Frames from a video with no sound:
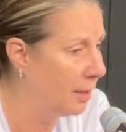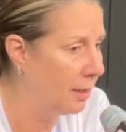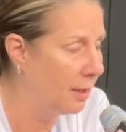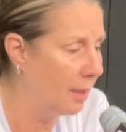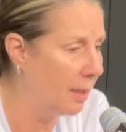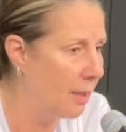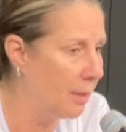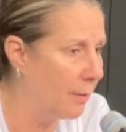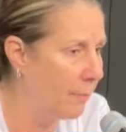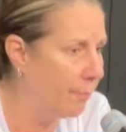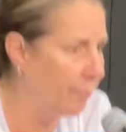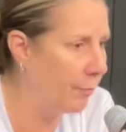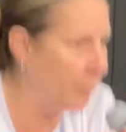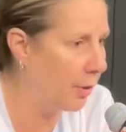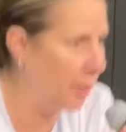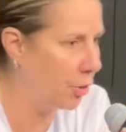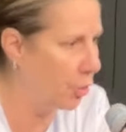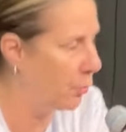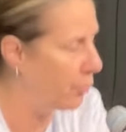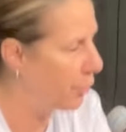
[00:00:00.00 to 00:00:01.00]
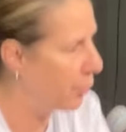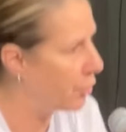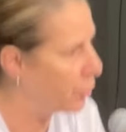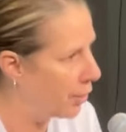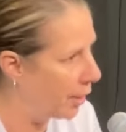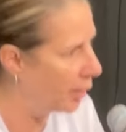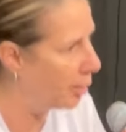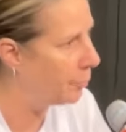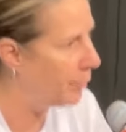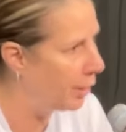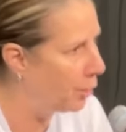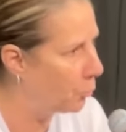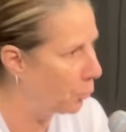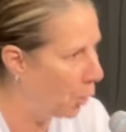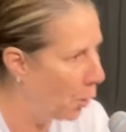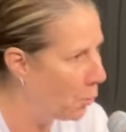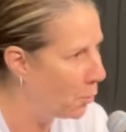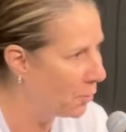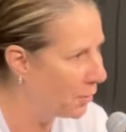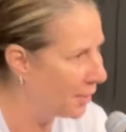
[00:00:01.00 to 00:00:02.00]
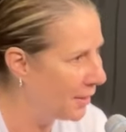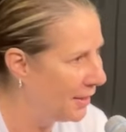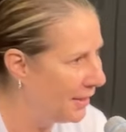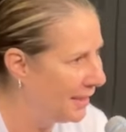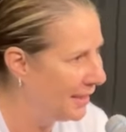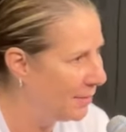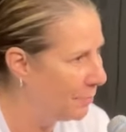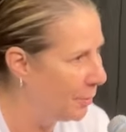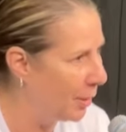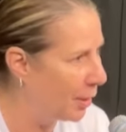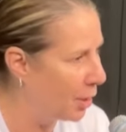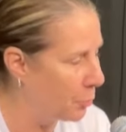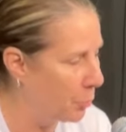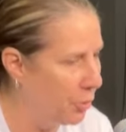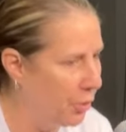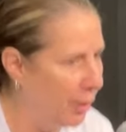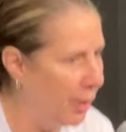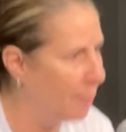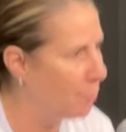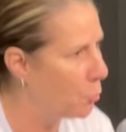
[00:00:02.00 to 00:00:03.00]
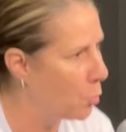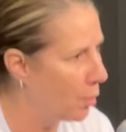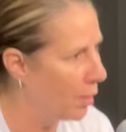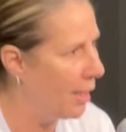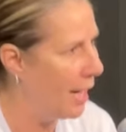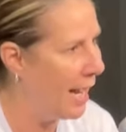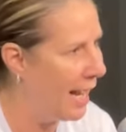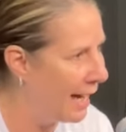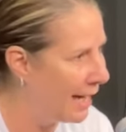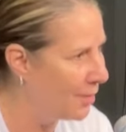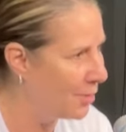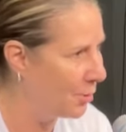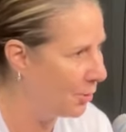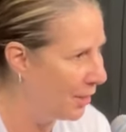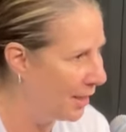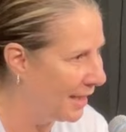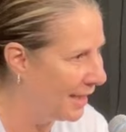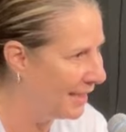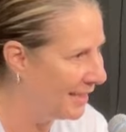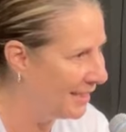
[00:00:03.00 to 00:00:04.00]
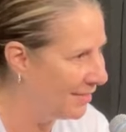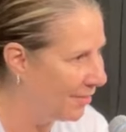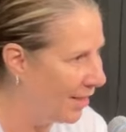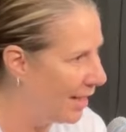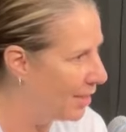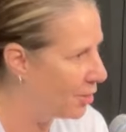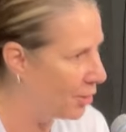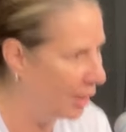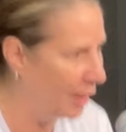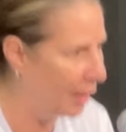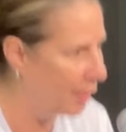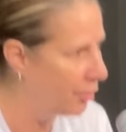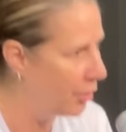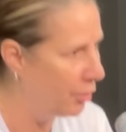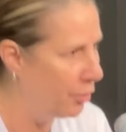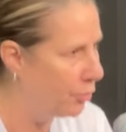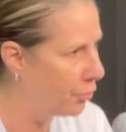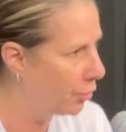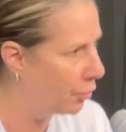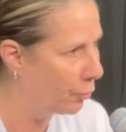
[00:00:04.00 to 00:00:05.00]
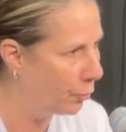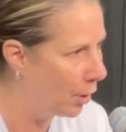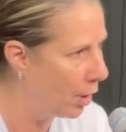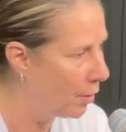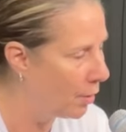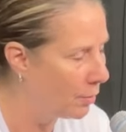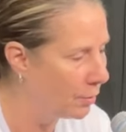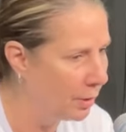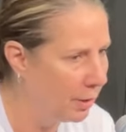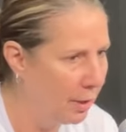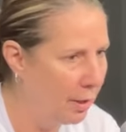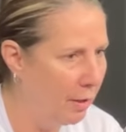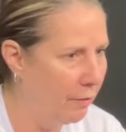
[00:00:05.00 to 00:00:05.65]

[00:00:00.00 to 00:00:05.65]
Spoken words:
because there's going to be growth, because when you get more eyes on it, right, it's going to continue to grow.